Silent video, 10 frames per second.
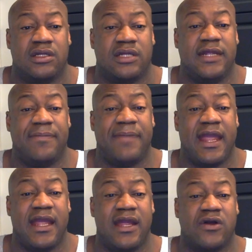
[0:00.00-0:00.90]
that he
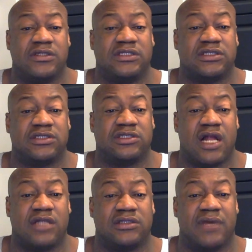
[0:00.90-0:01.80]
pay her
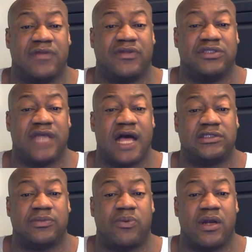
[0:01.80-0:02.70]
$600 a month in
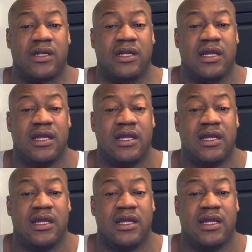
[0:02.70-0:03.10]
child support,